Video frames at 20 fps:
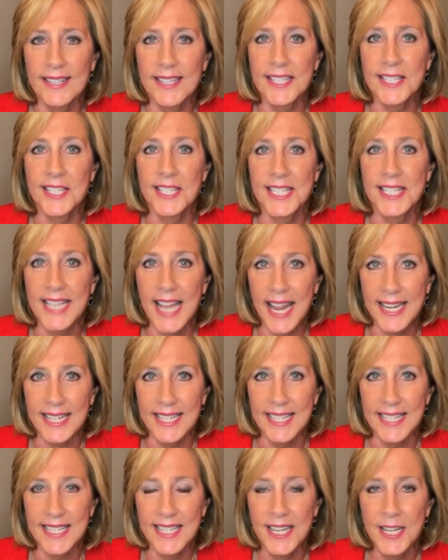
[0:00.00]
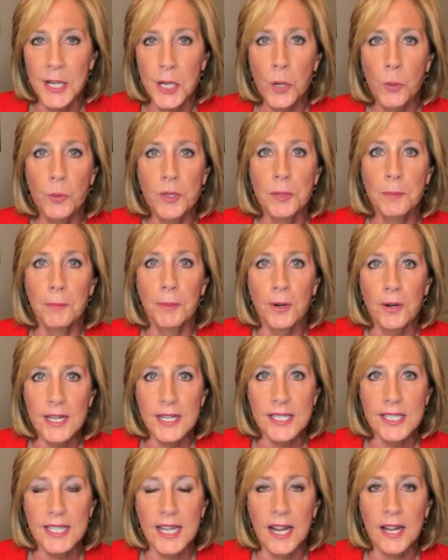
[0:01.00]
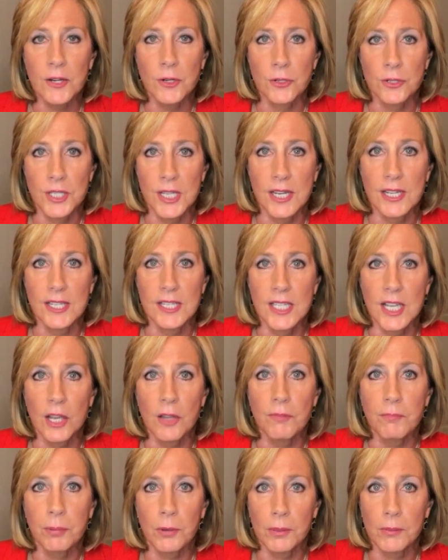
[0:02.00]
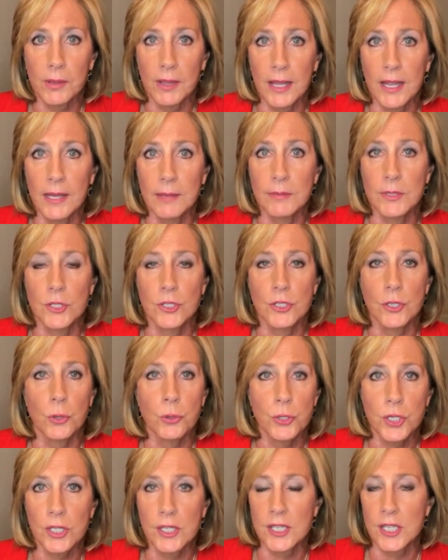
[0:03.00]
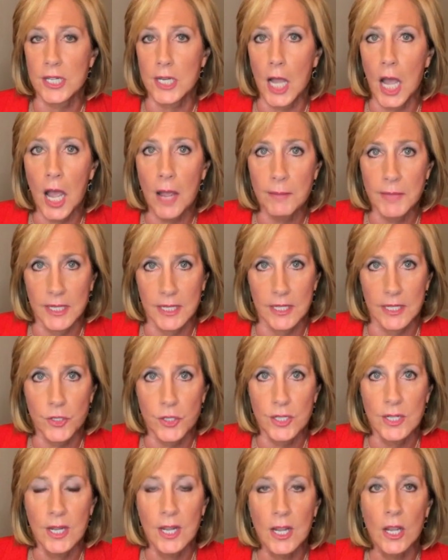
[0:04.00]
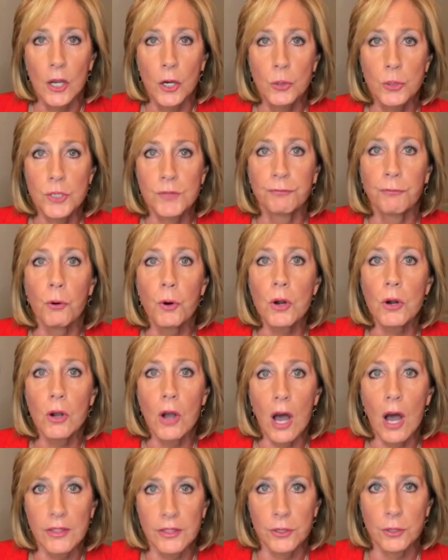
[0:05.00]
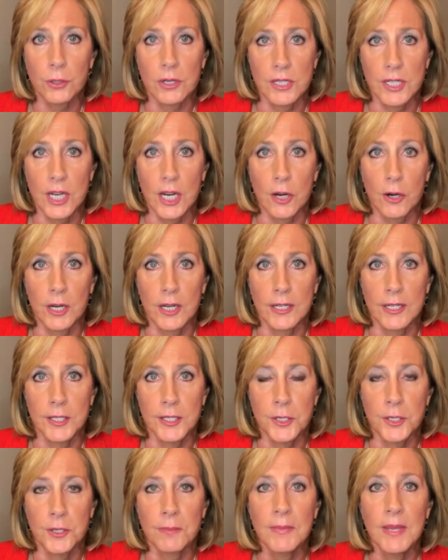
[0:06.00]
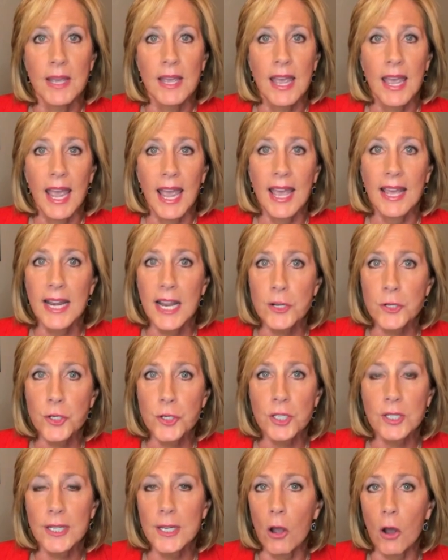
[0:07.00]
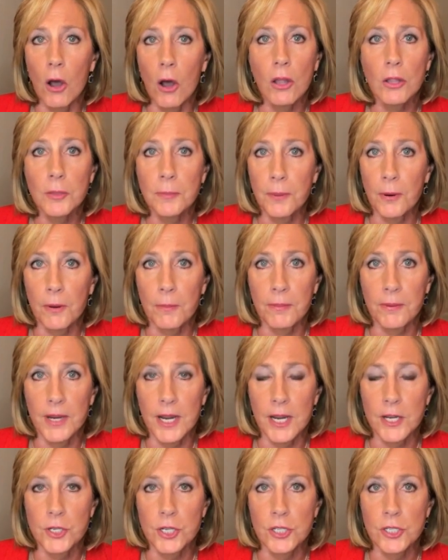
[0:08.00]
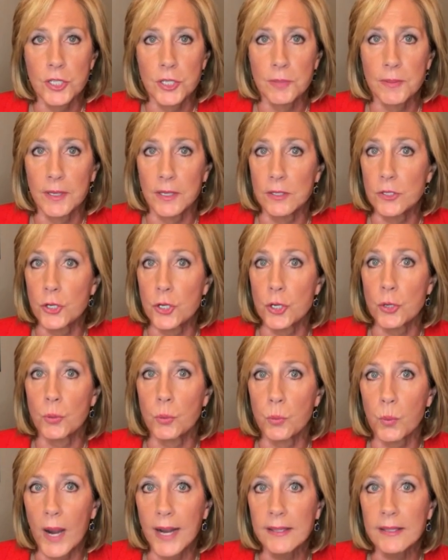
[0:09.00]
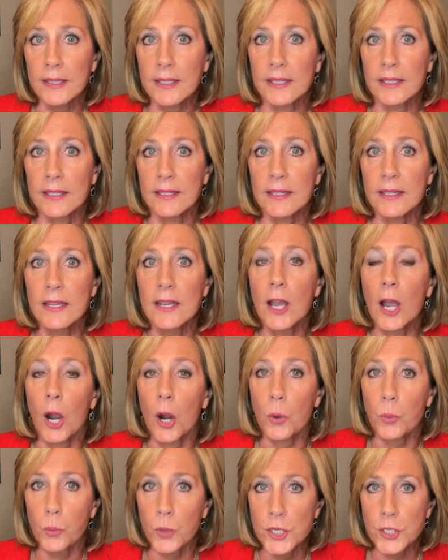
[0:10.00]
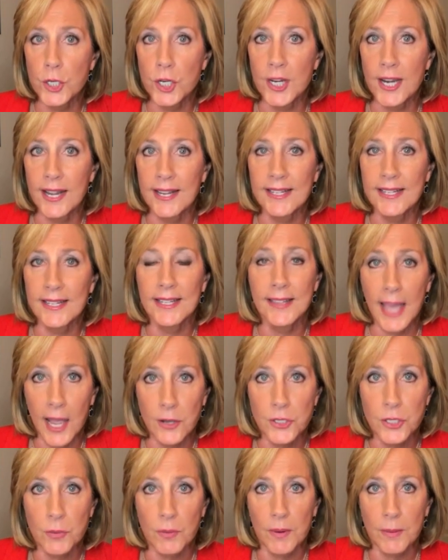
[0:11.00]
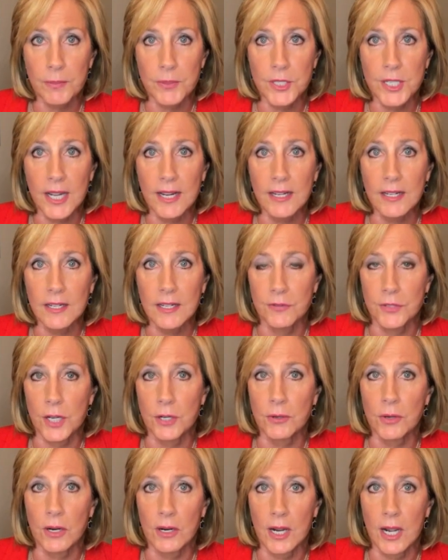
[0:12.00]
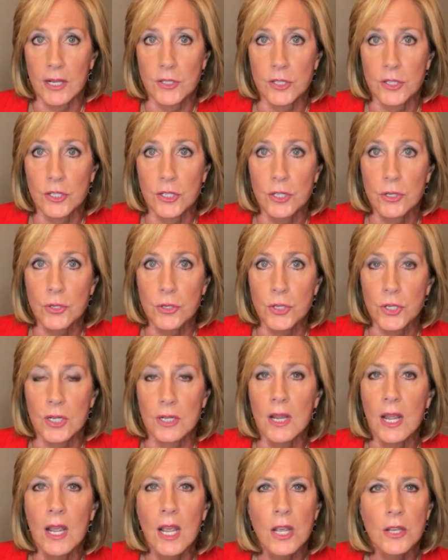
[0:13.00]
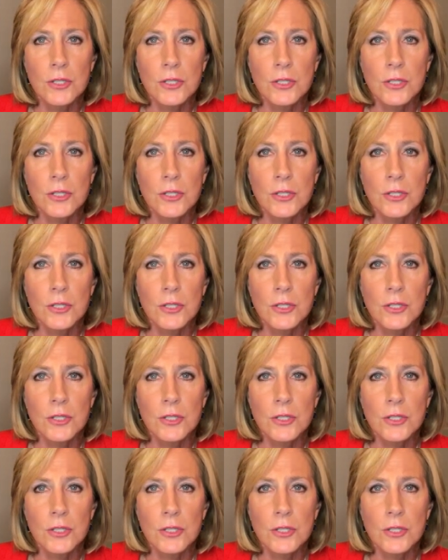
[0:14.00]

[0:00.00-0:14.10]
in the Senate with Bernie Sanders, a self-proclaimed socialist communist who's for authoritarianism and actually all appropriations bills should rightly originate in the House of Representatives under our Constitution.